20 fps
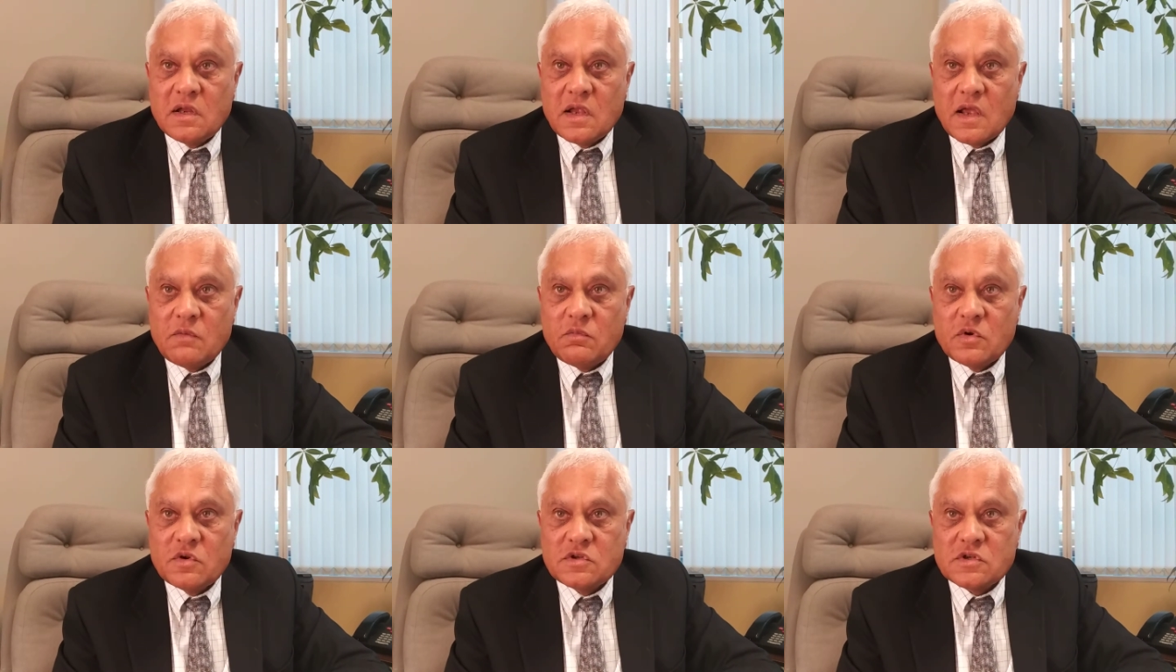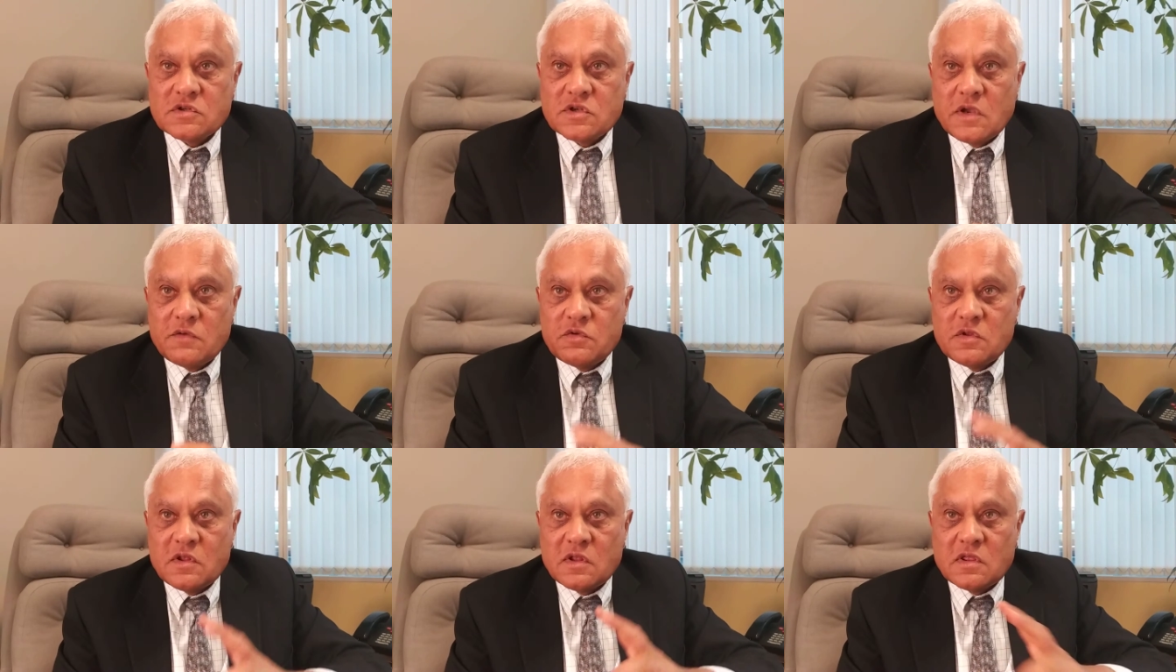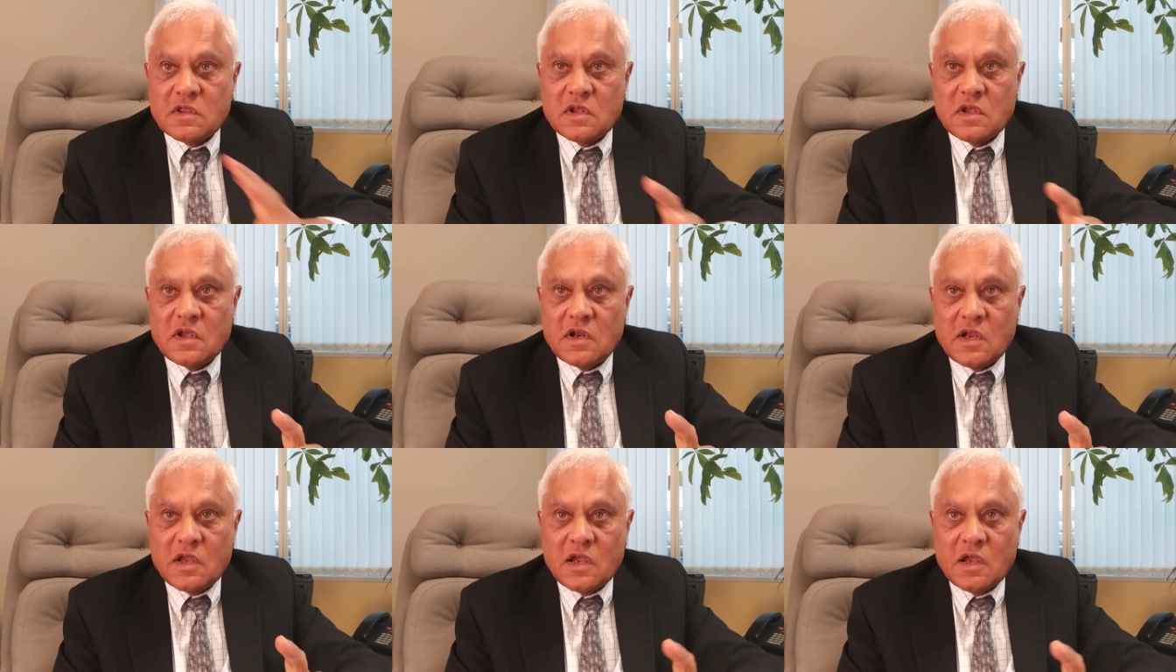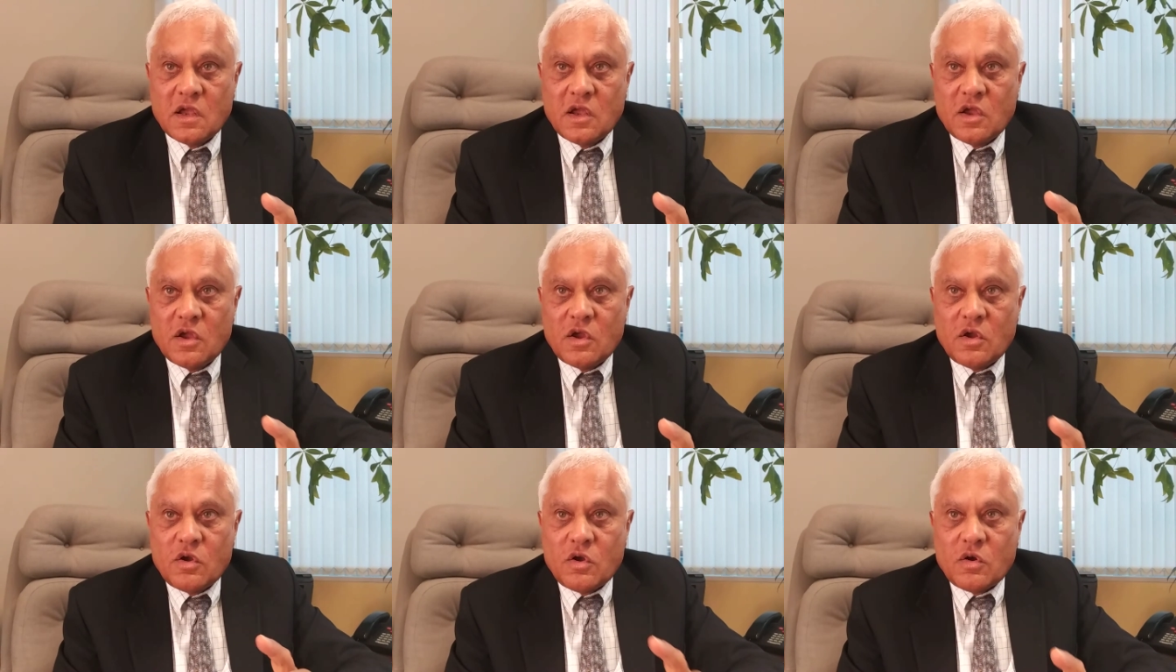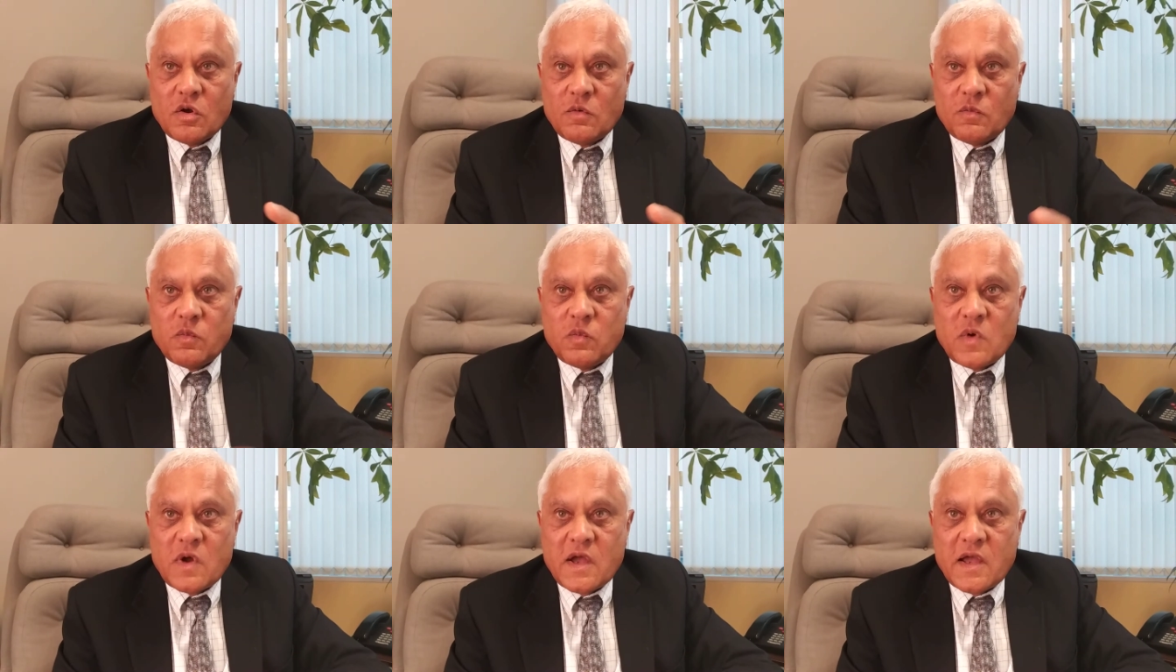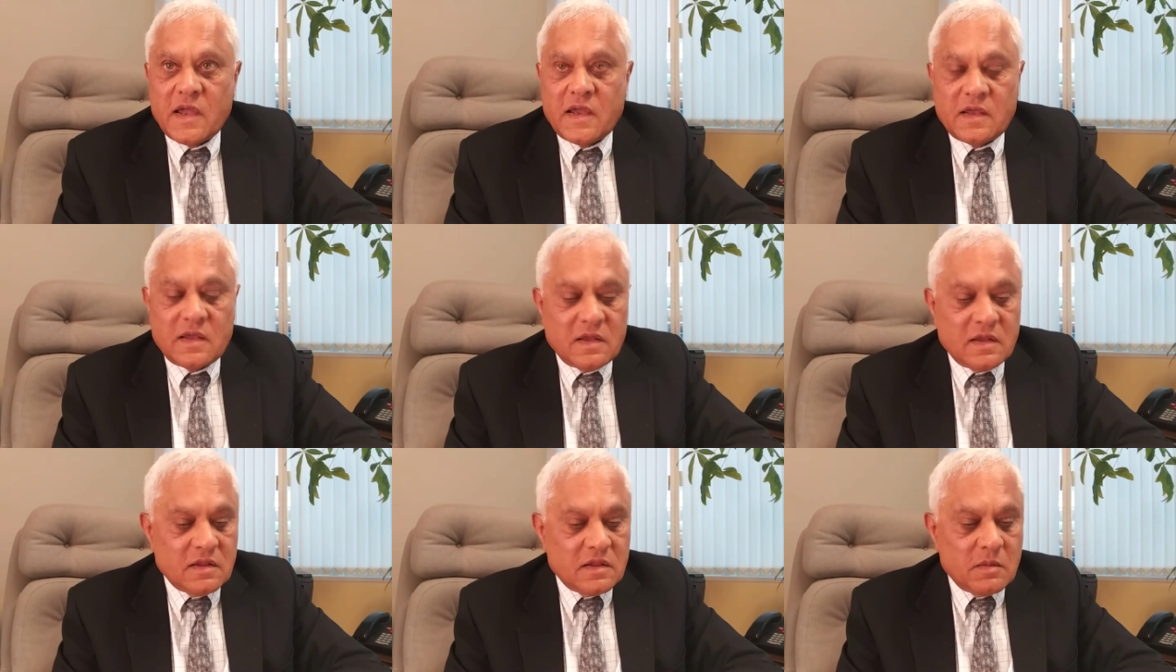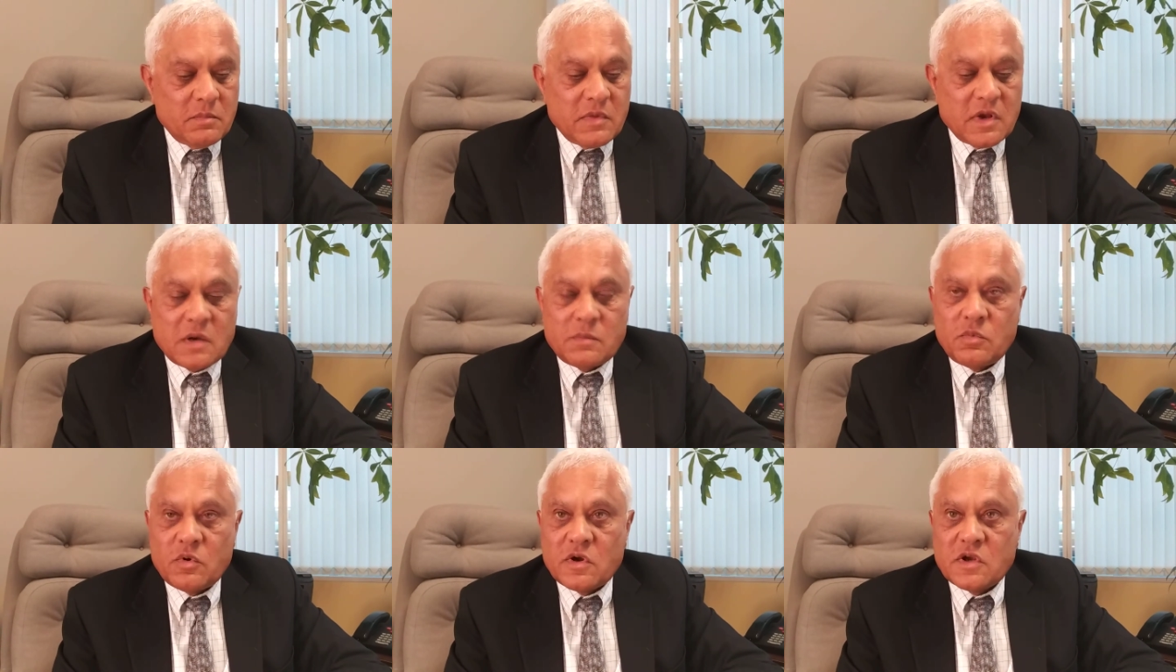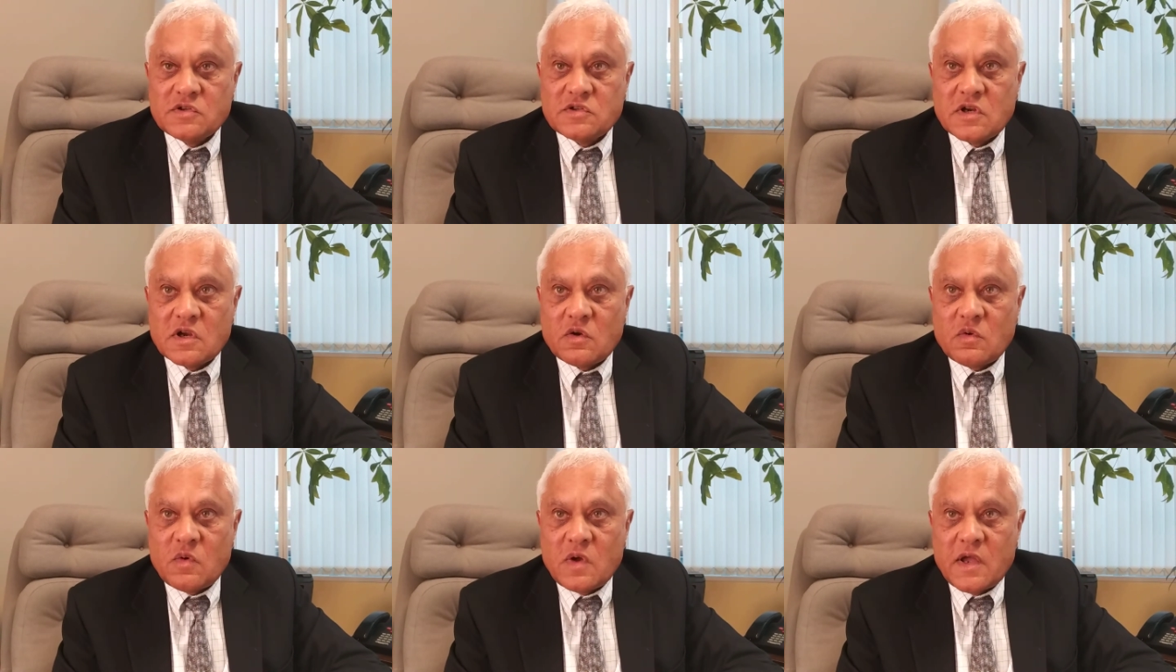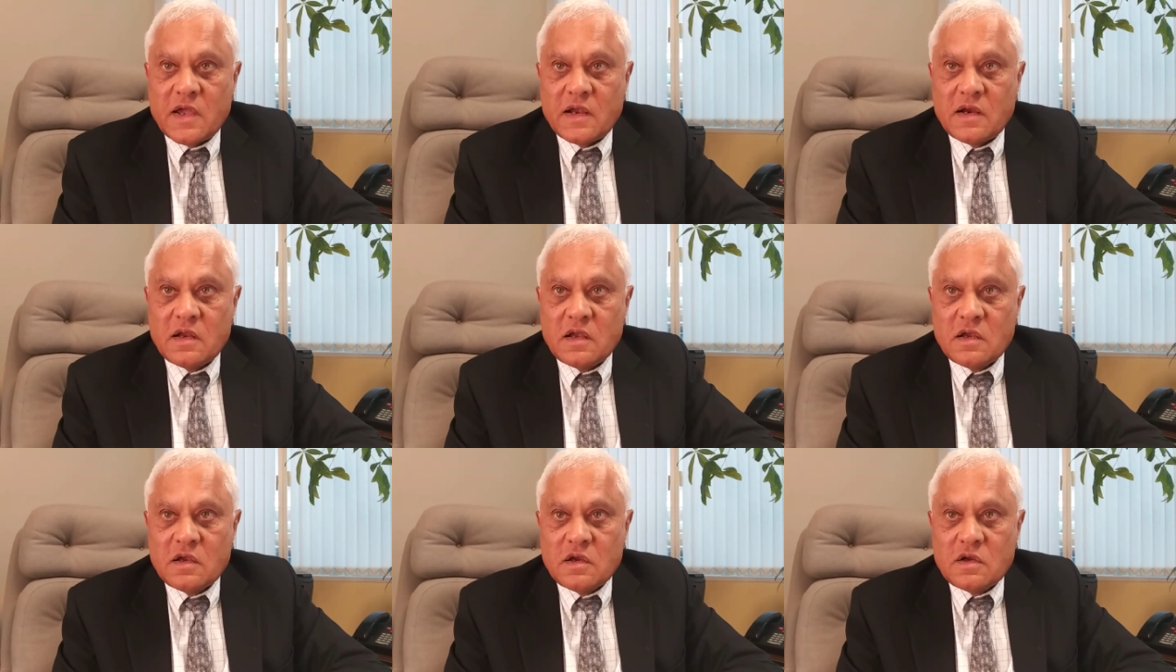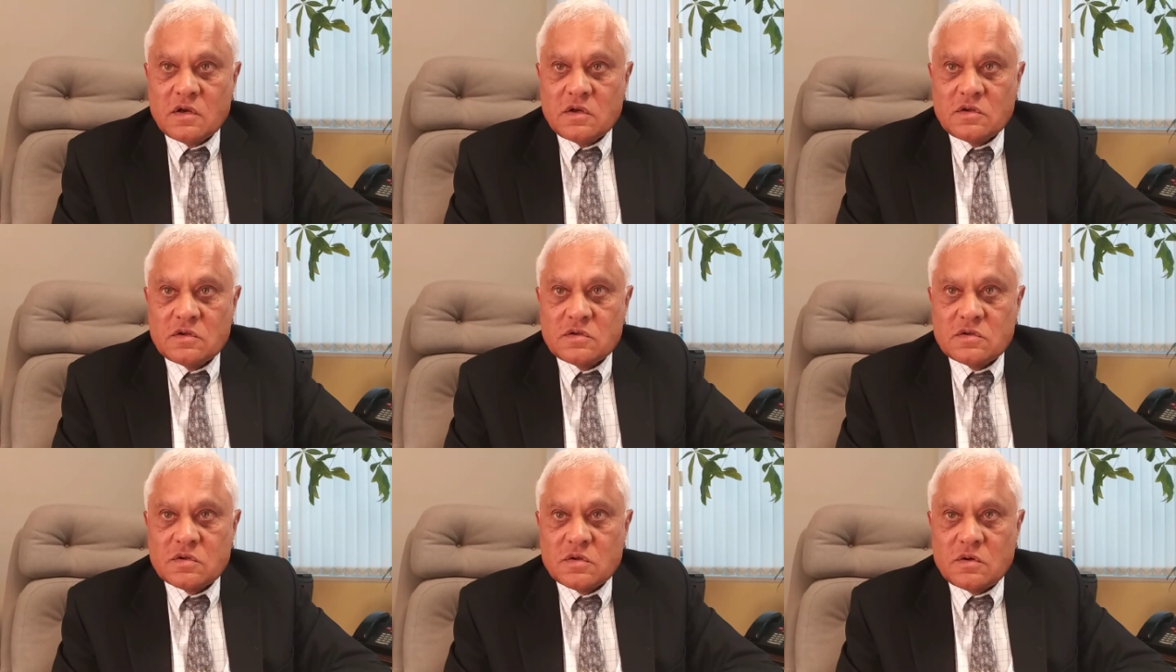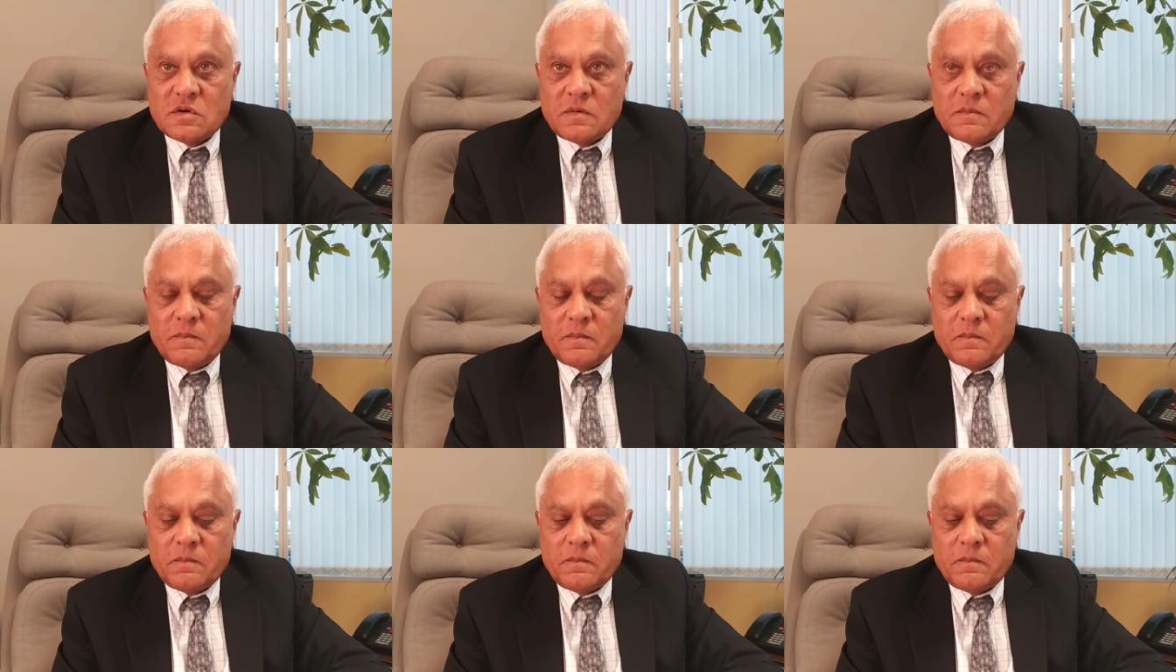I want to just give you the theory of why the minute book is required. So